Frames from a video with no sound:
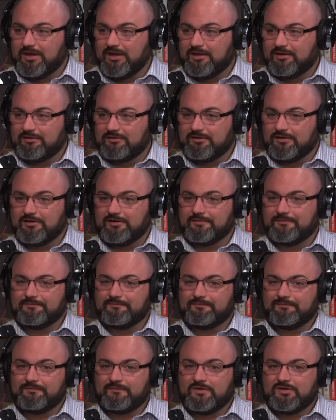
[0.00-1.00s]
And,
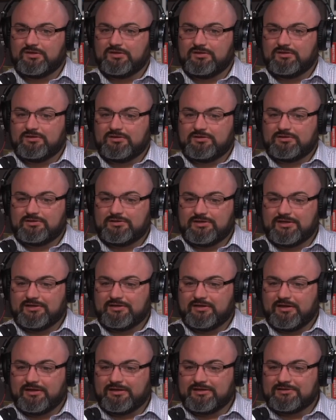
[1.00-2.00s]
yeah,
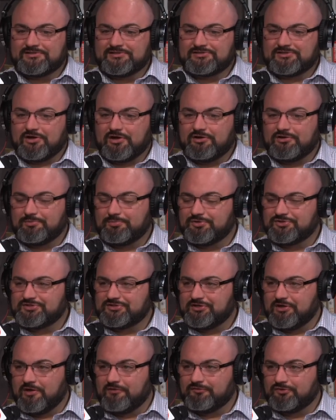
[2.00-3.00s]
I guess it's hard to push
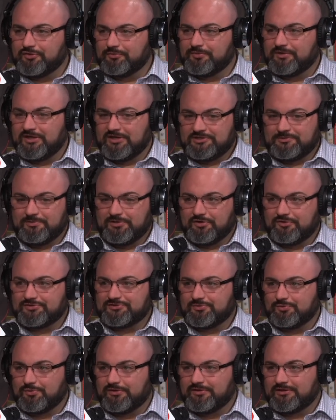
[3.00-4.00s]
the envelope, but HBO is
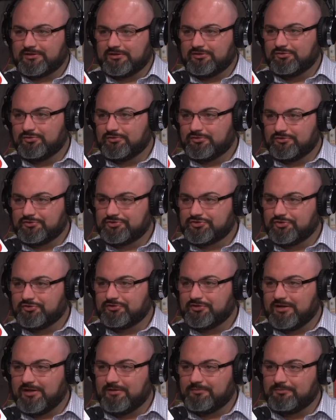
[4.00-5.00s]
the one that can do it, or
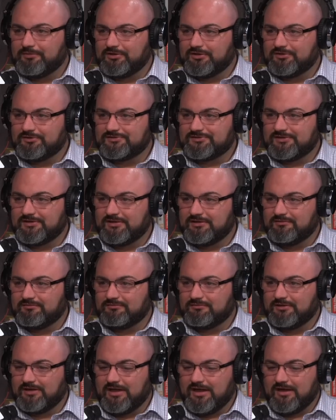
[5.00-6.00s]
Showtime, because
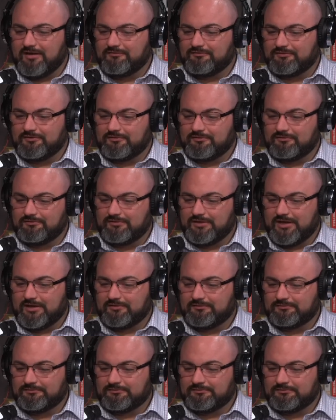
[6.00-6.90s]
they have that